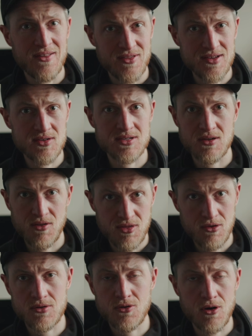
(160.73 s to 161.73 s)
this
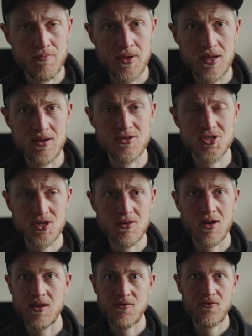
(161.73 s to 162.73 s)
3rd copy should
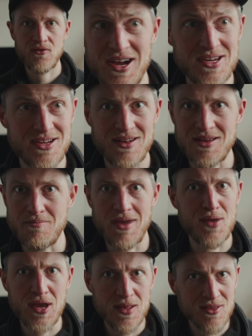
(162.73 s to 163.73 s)
live ideally
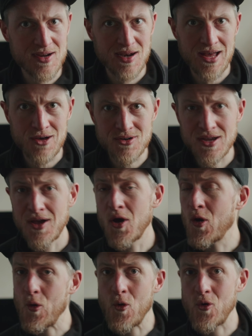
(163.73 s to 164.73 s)
maybe in the cloud
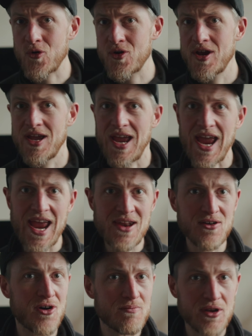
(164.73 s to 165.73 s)
or in a
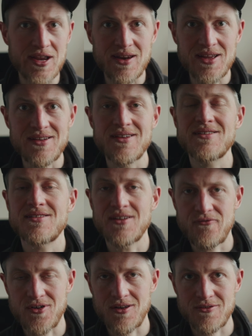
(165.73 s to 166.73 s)
completely
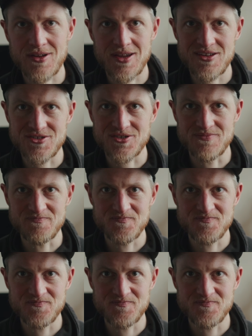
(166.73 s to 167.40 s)
different location.